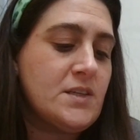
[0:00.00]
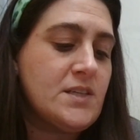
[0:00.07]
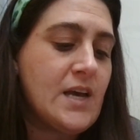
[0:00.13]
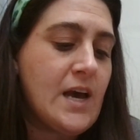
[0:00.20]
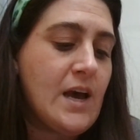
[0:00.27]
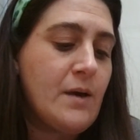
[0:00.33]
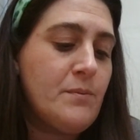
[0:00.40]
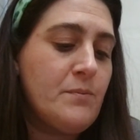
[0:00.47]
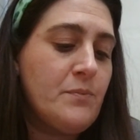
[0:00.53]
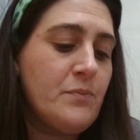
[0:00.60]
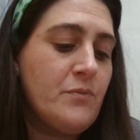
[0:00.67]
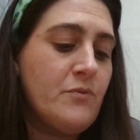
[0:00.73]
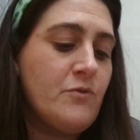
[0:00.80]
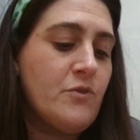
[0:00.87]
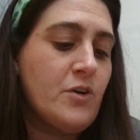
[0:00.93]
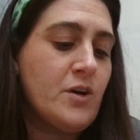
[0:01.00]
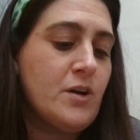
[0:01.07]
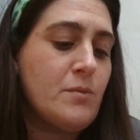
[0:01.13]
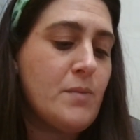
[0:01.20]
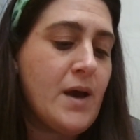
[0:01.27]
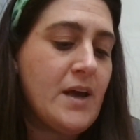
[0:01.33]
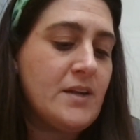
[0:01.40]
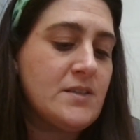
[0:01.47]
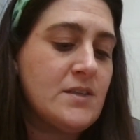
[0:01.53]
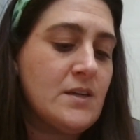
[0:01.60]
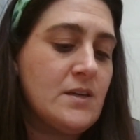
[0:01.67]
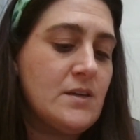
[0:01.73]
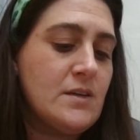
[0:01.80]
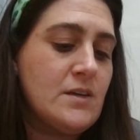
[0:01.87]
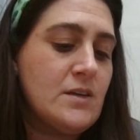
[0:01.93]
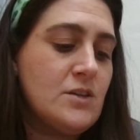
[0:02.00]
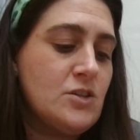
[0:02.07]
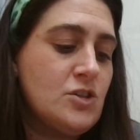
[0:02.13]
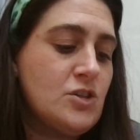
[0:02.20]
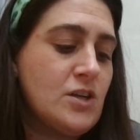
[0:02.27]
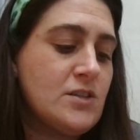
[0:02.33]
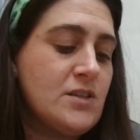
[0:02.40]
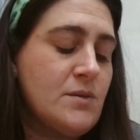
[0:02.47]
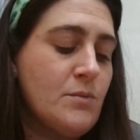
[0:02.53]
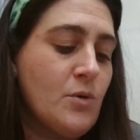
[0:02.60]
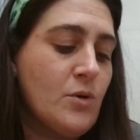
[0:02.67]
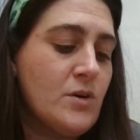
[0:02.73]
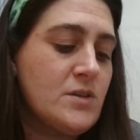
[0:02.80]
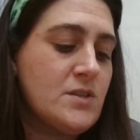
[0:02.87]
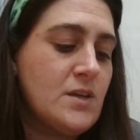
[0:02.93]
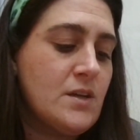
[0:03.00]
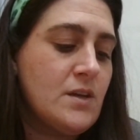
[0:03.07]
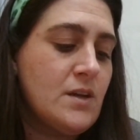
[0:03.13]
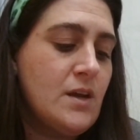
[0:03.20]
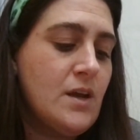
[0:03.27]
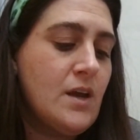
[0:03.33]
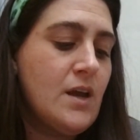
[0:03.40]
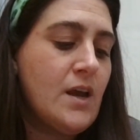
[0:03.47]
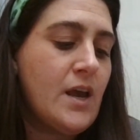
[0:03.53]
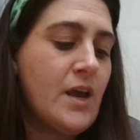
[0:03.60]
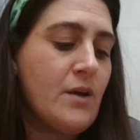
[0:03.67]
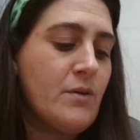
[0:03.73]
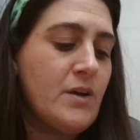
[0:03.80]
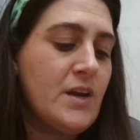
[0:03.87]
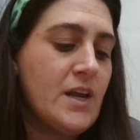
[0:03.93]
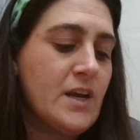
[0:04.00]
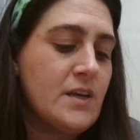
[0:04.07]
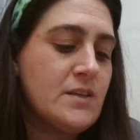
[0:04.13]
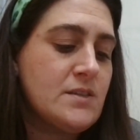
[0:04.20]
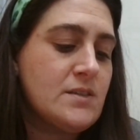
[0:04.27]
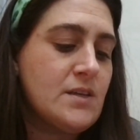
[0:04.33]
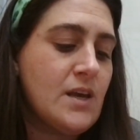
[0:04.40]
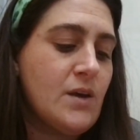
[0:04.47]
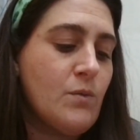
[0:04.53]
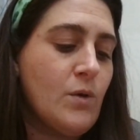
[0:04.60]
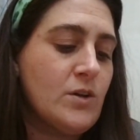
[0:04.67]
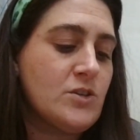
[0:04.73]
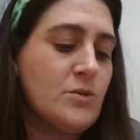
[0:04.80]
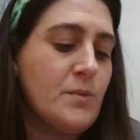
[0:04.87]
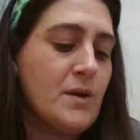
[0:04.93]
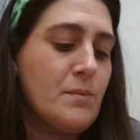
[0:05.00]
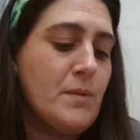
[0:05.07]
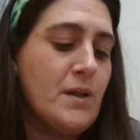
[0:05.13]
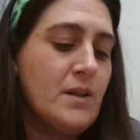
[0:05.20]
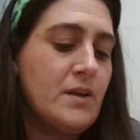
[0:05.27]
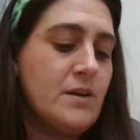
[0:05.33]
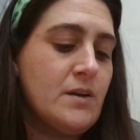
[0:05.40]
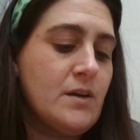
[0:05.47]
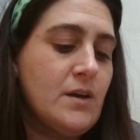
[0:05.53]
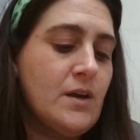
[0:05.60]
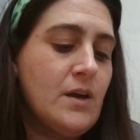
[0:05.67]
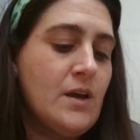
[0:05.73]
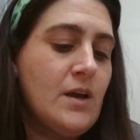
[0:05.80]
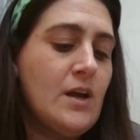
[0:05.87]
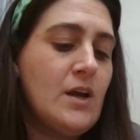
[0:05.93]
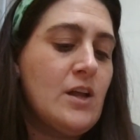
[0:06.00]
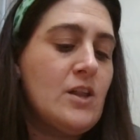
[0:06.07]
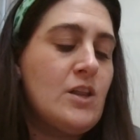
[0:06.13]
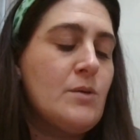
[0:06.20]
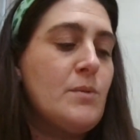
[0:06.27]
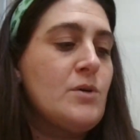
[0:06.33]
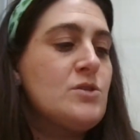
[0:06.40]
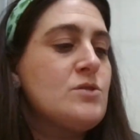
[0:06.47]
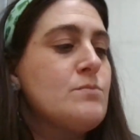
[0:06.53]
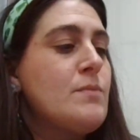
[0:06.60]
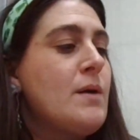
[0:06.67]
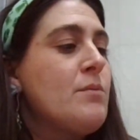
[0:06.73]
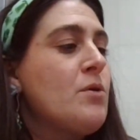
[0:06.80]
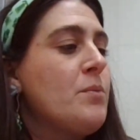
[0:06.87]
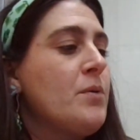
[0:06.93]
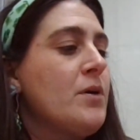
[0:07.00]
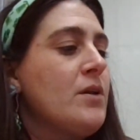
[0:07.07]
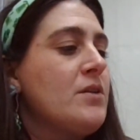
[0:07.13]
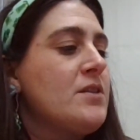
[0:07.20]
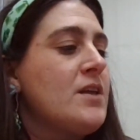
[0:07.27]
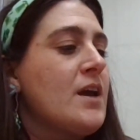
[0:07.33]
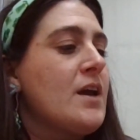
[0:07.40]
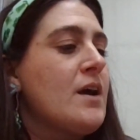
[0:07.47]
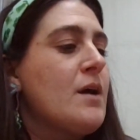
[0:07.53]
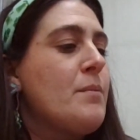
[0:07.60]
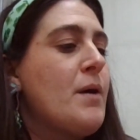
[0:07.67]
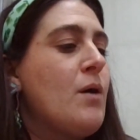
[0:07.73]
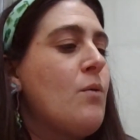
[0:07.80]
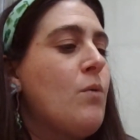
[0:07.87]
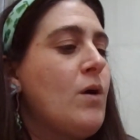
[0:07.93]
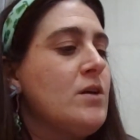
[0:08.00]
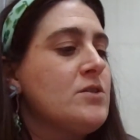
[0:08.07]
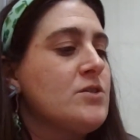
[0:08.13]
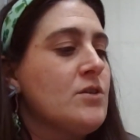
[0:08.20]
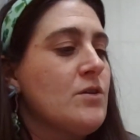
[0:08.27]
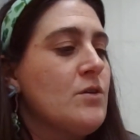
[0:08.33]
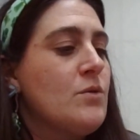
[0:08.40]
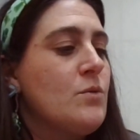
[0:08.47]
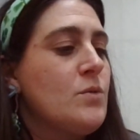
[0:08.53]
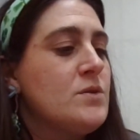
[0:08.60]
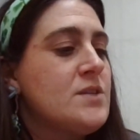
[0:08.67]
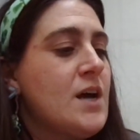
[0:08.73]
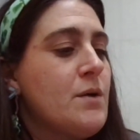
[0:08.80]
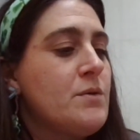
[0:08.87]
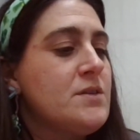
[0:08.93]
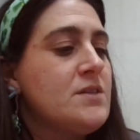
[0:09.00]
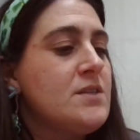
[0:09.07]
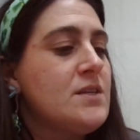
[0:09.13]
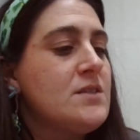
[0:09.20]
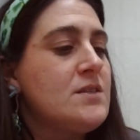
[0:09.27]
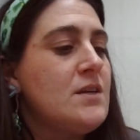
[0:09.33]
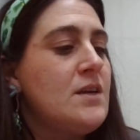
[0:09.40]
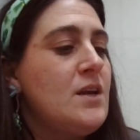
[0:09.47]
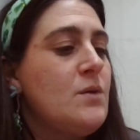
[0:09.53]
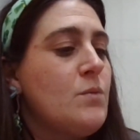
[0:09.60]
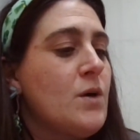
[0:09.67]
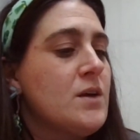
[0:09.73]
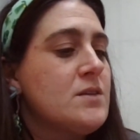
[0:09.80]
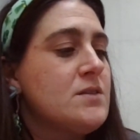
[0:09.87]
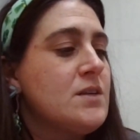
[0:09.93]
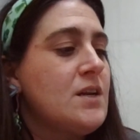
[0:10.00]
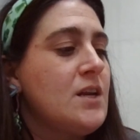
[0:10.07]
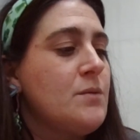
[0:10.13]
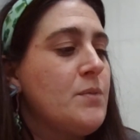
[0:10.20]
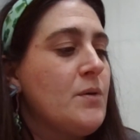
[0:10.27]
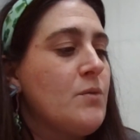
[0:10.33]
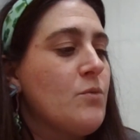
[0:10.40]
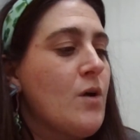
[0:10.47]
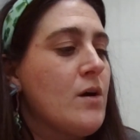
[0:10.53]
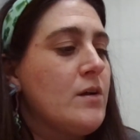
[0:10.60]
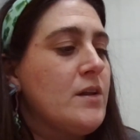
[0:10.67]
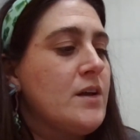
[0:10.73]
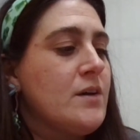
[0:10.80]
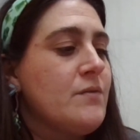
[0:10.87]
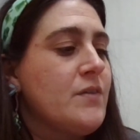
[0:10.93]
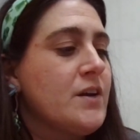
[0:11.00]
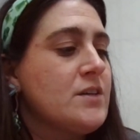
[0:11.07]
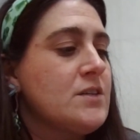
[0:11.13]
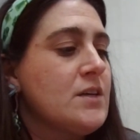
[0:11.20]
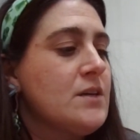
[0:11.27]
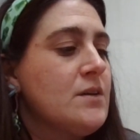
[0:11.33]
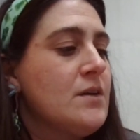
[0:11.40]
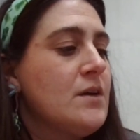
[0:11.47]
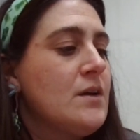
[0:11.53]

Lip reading: Tabb, Vernon Madison, Jesse Morrison, Harry Nix, and Walter McMillan. The most memorable thing about Walter was how insistent he was that he'd been wrongly convicted.